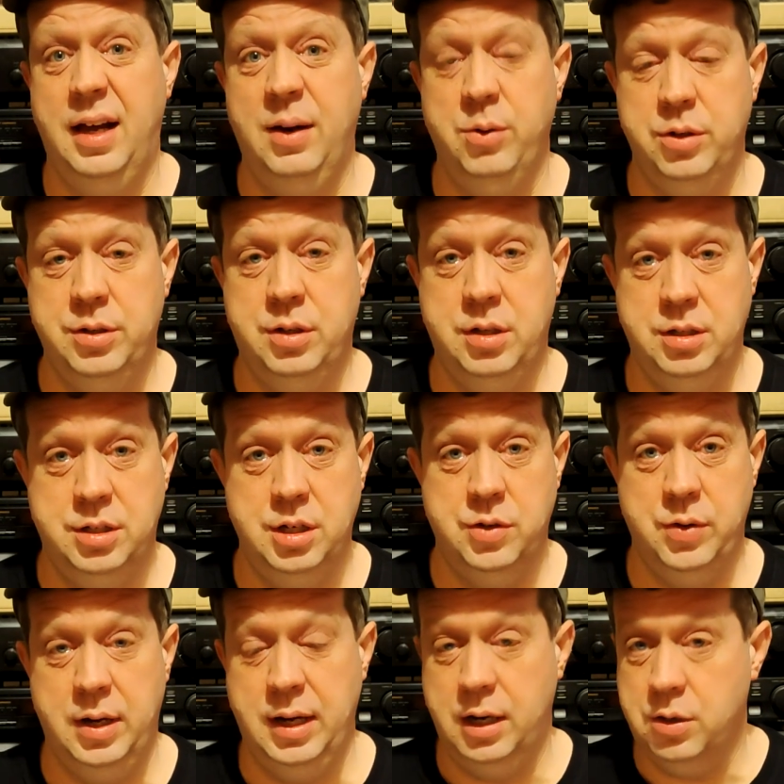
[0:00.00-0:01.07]
I would
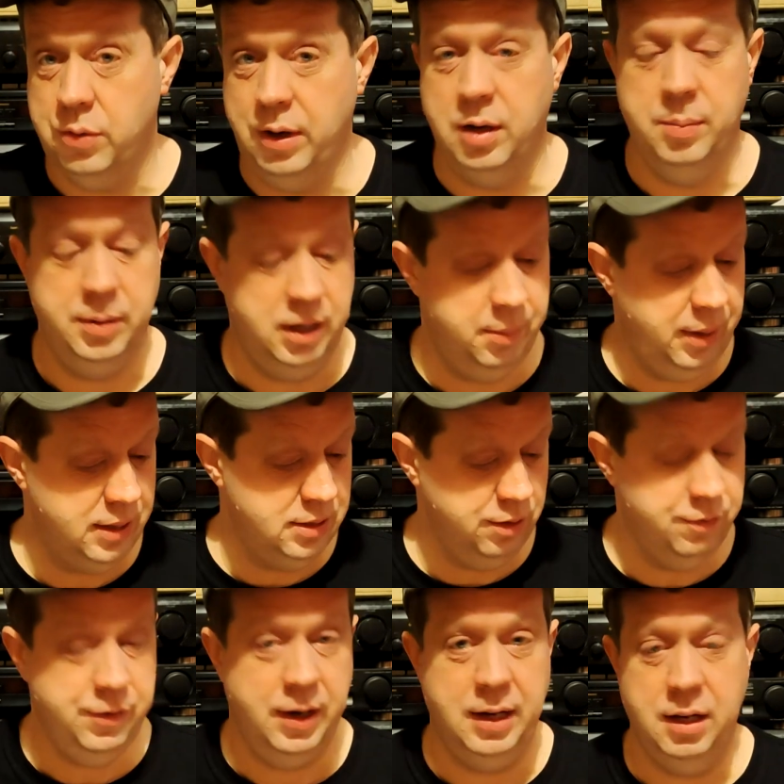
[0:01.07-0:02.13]
consider it an incredibly
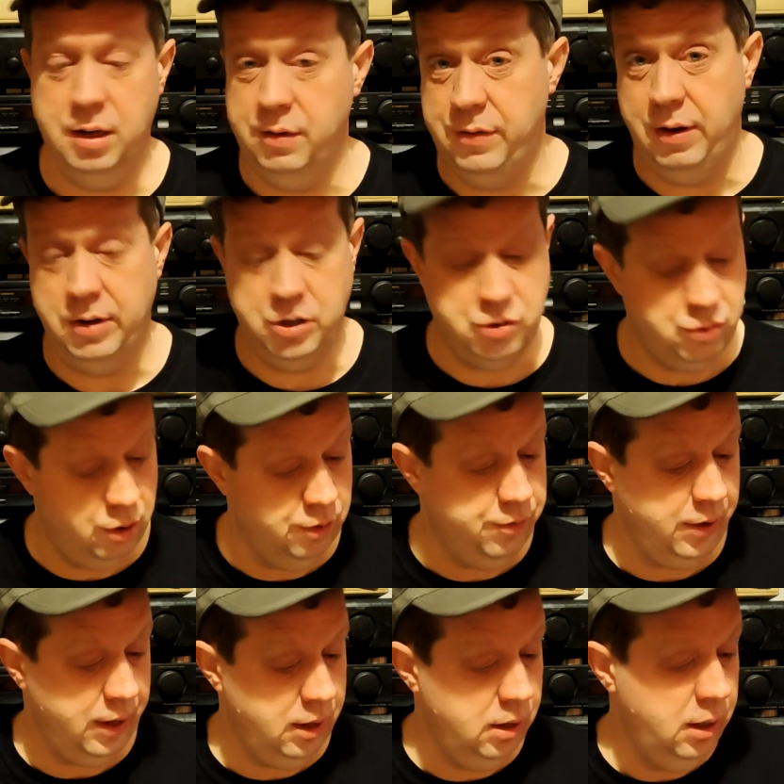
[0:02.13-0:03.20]
amazing final and a very strong
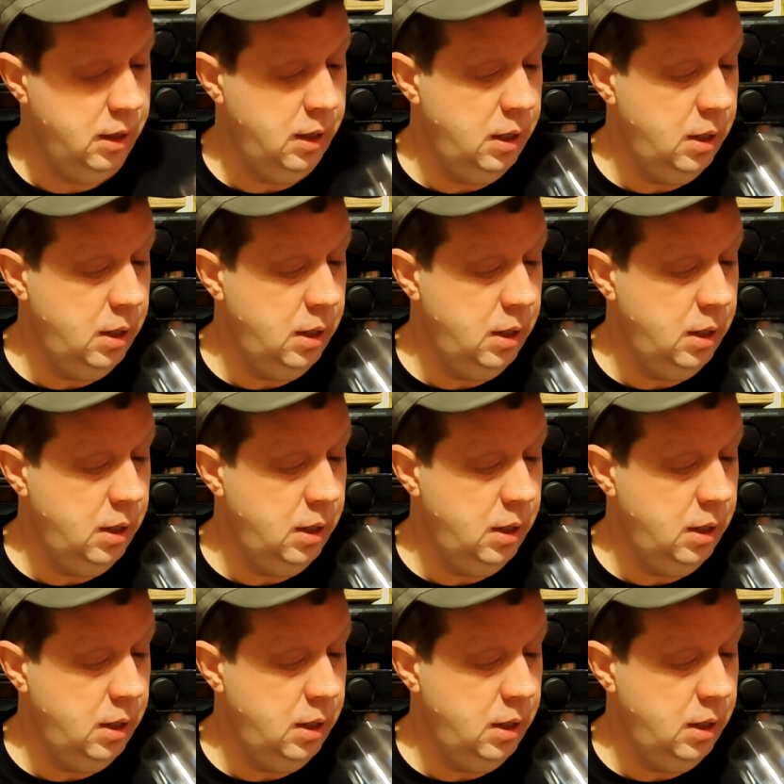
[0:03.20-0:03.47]
final.